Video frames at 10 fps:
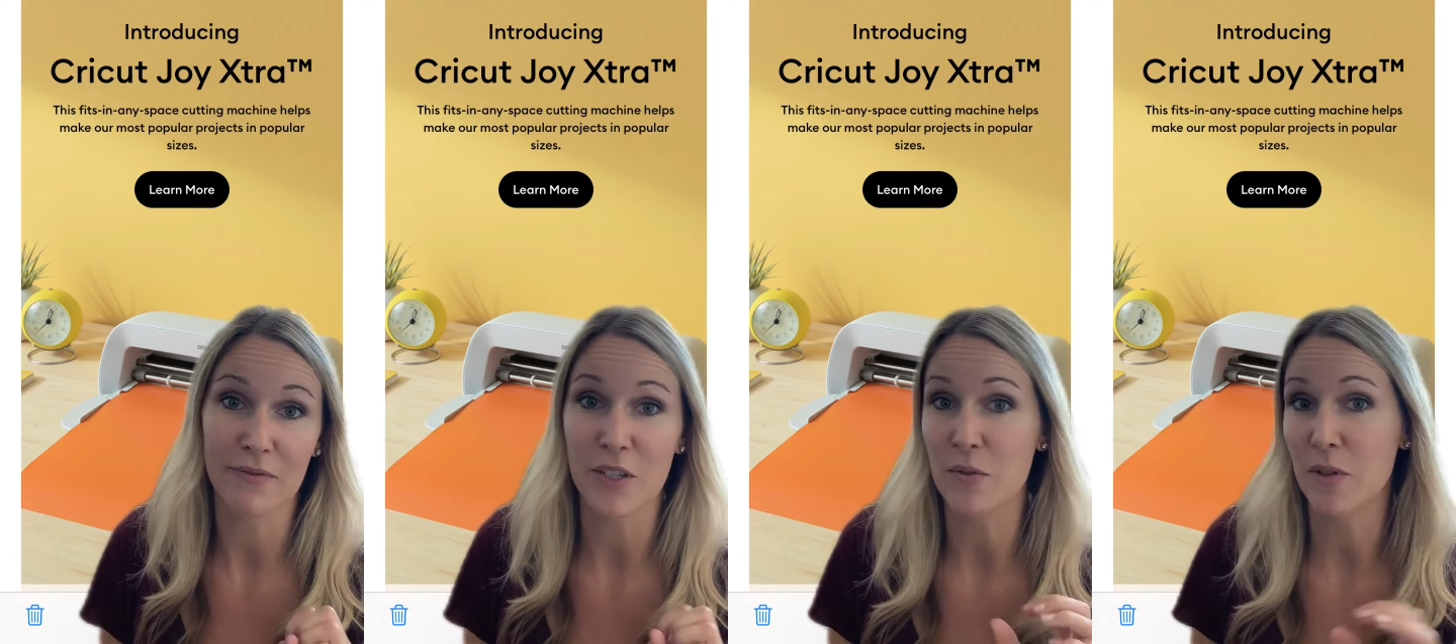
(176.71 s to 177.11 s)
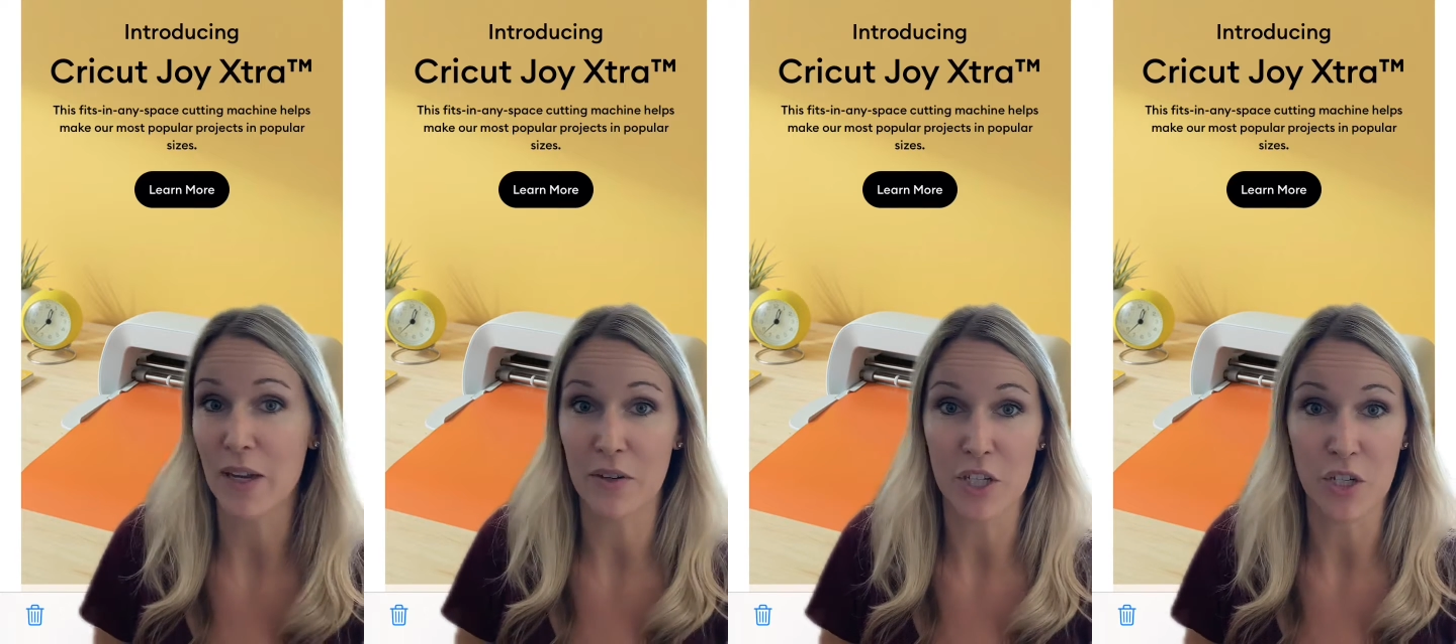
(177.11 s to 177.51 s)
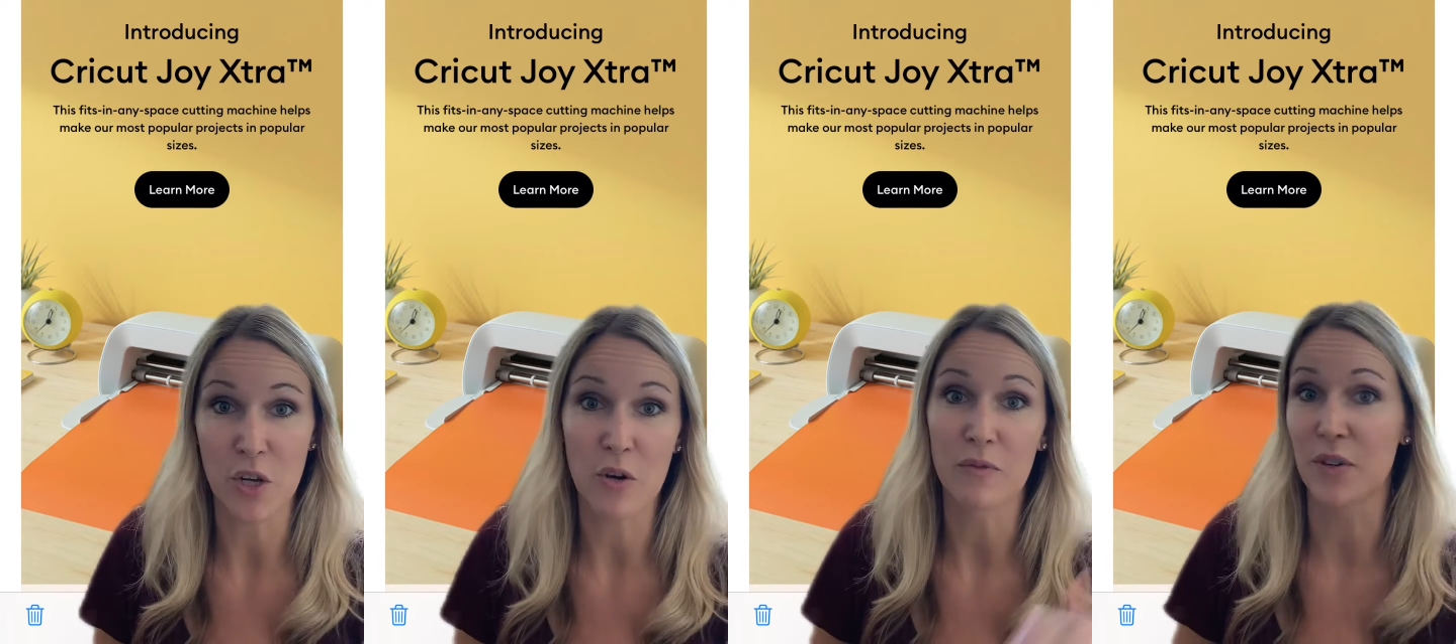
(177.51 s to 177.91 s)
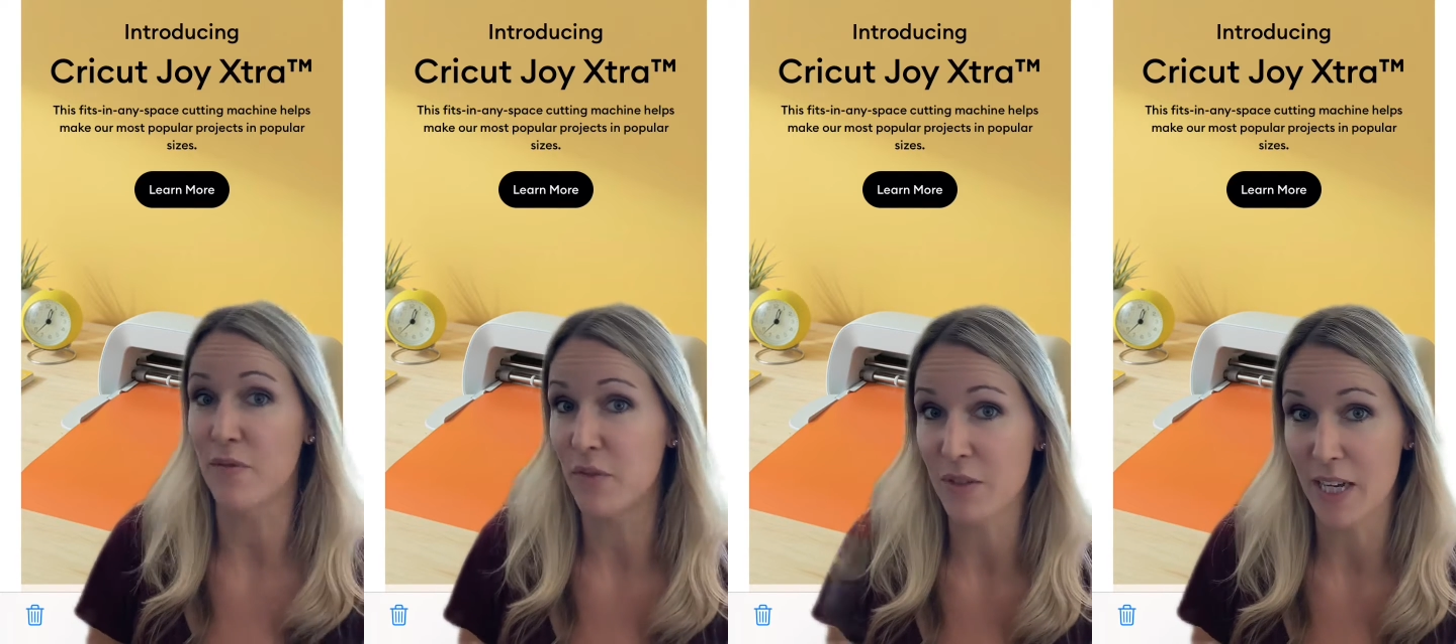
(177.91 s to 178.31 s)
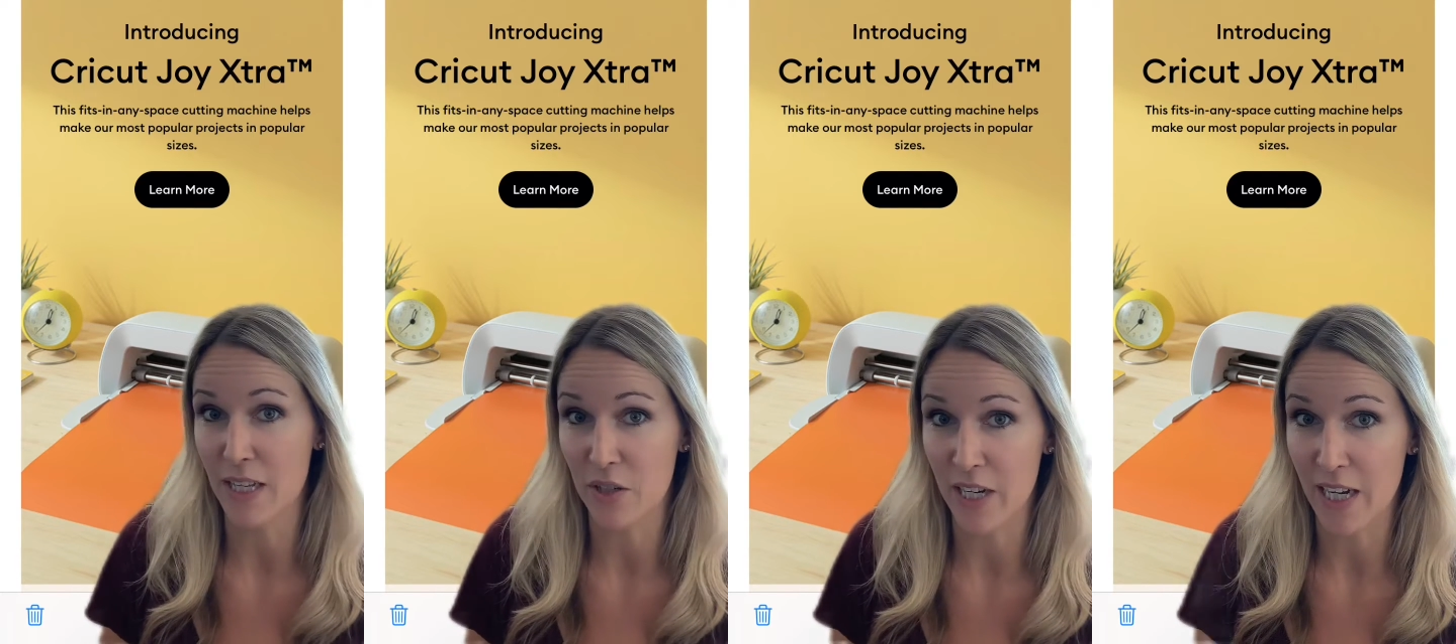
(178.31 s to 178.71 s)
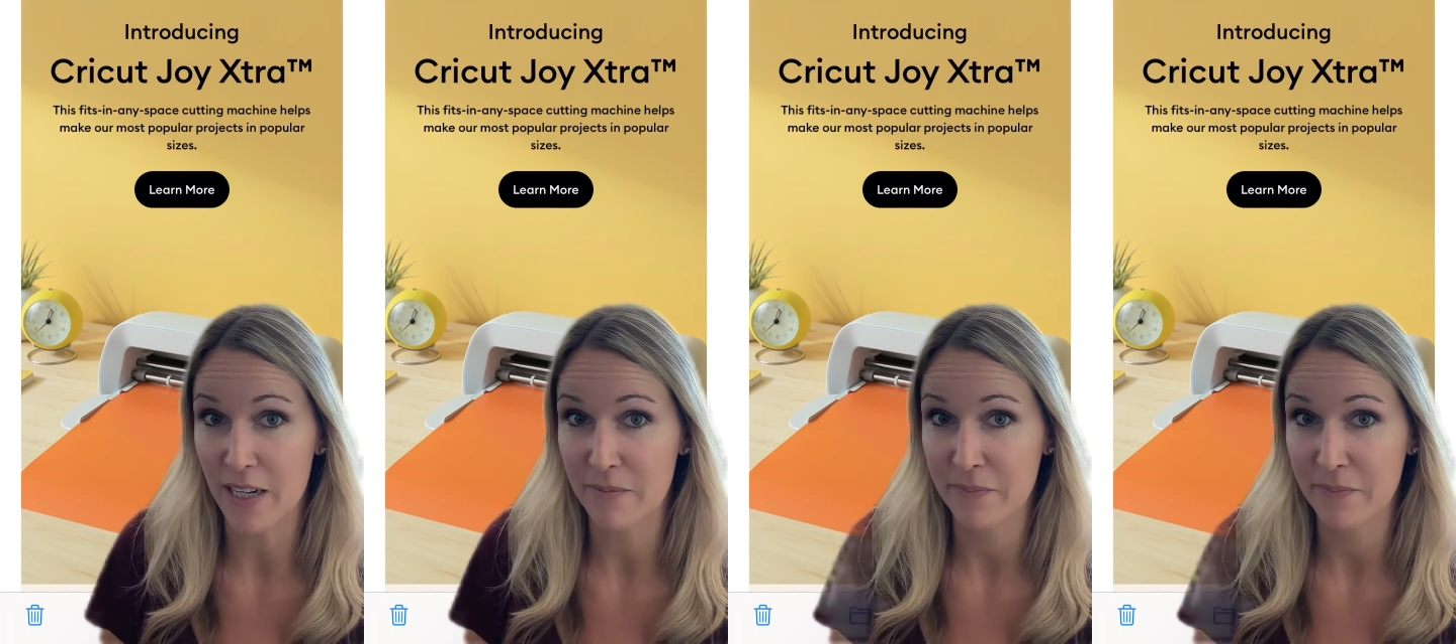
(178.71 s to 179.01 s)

you would rather just go for the full-size Cricut.